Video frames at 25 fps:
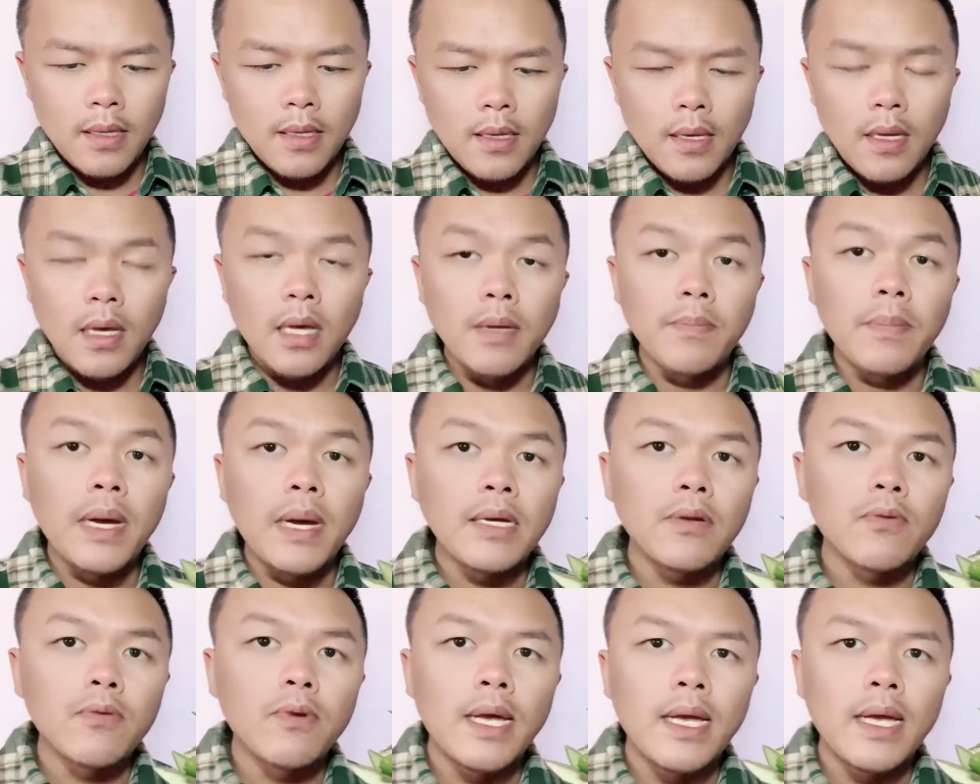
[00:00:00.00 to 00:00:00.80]
And by the
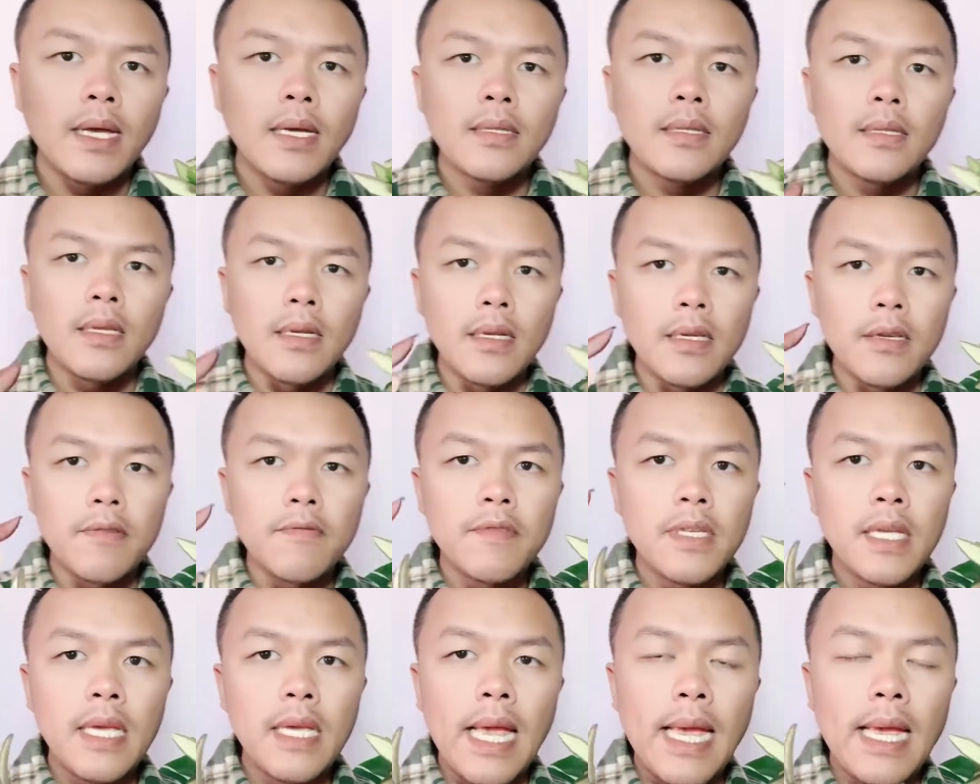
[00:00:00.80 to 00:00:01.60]
way, the leaves
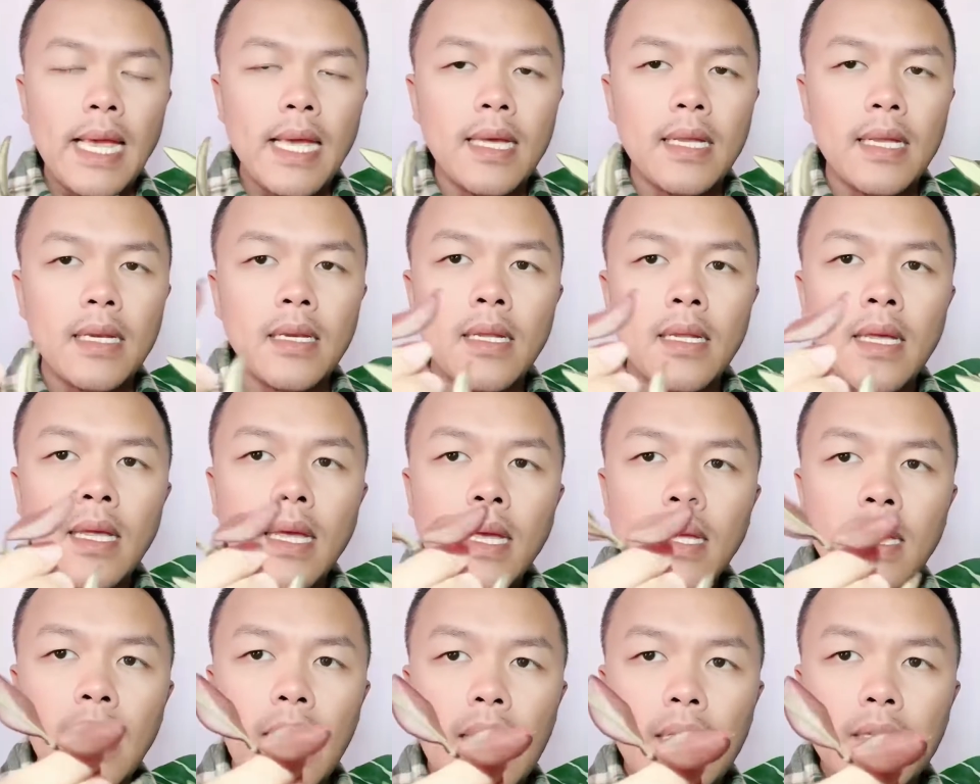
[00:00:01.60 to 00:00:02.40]
can
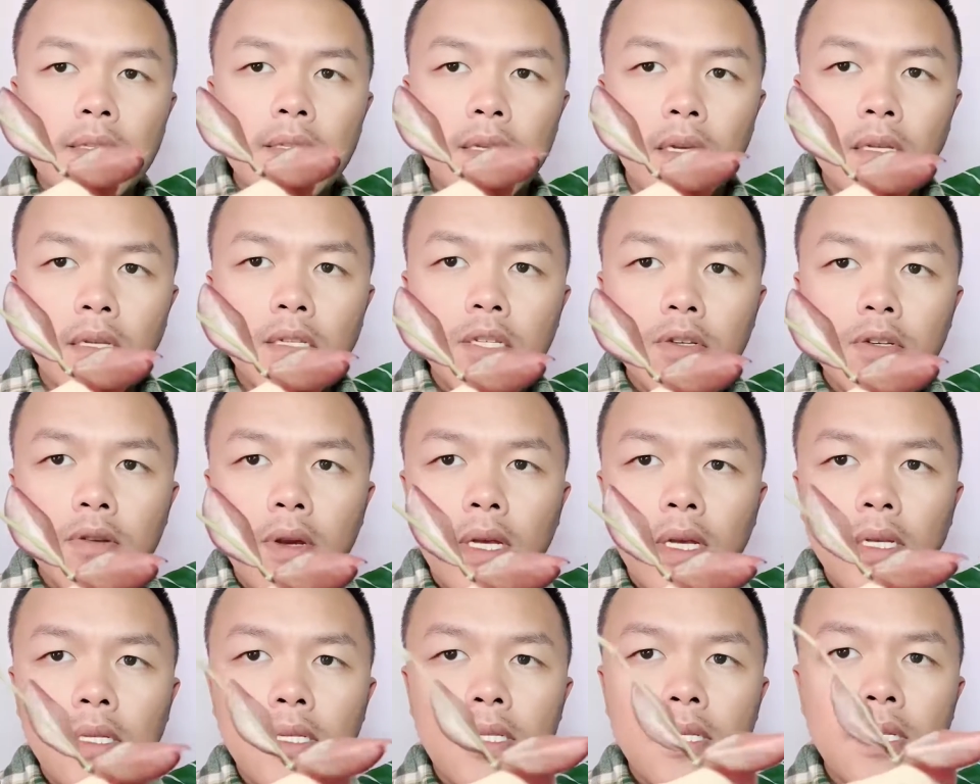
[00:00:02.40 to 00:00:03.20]
get sun
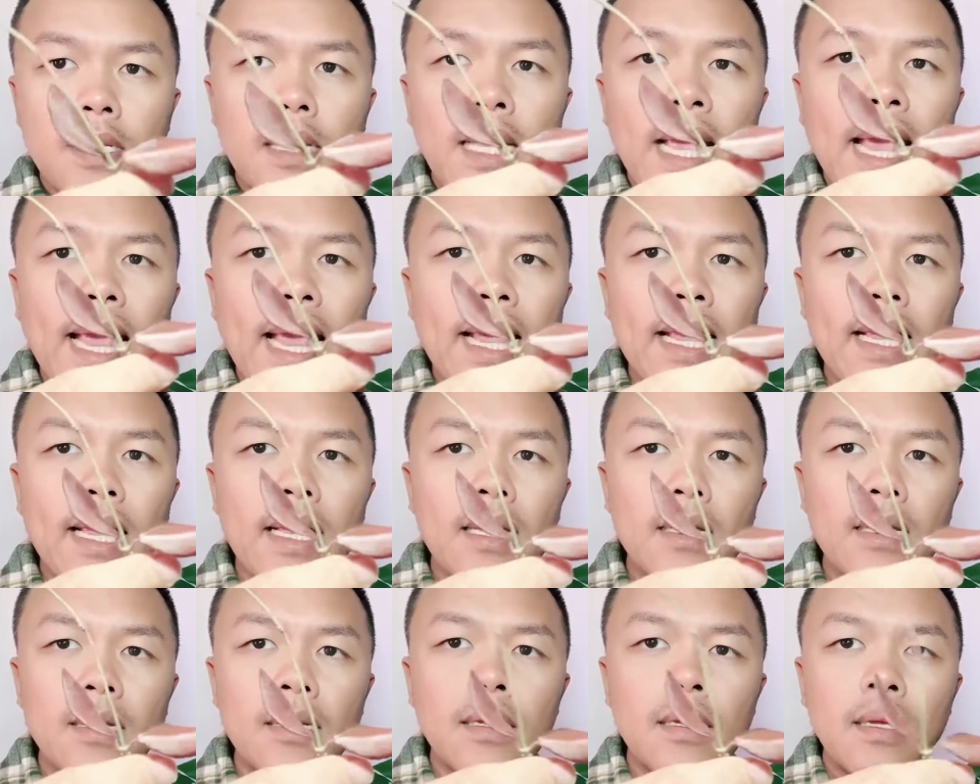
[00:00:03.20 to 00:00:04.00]
stress
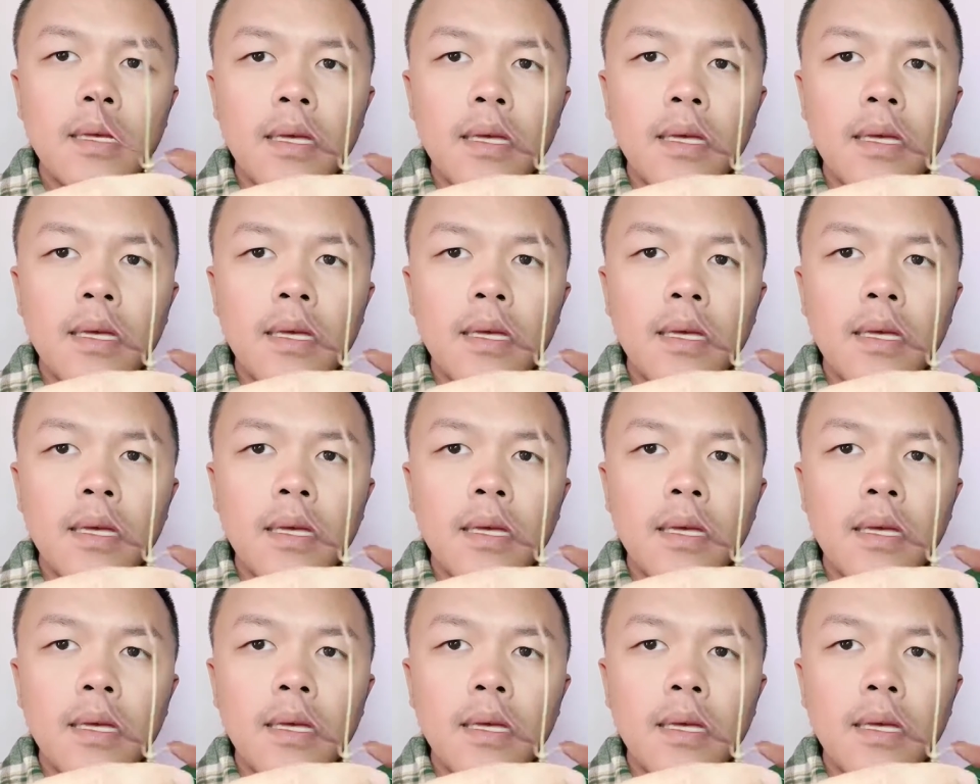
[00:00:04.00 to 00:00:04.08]
and